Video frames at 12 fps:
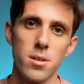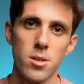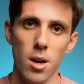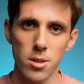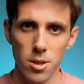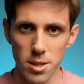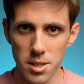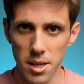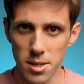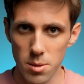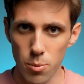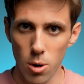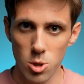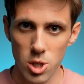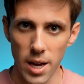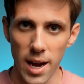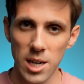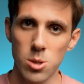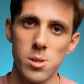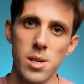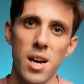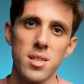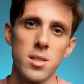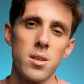Dr. Attia's approach to
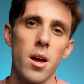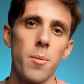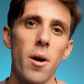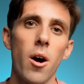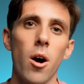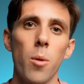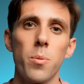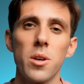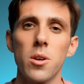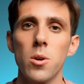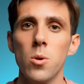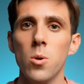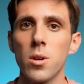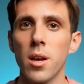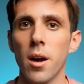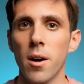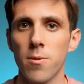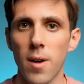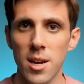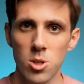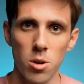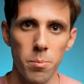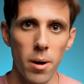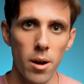exercise is not about helping you get a
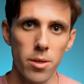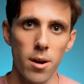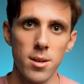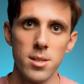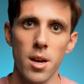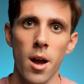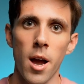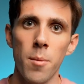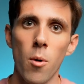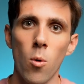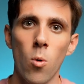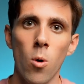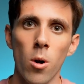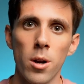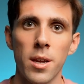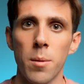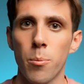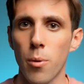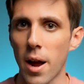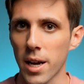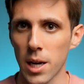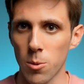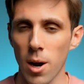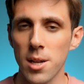faster marathon time or get
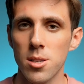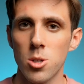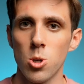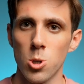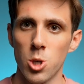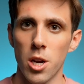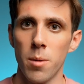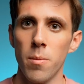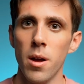bragging rights at your gym.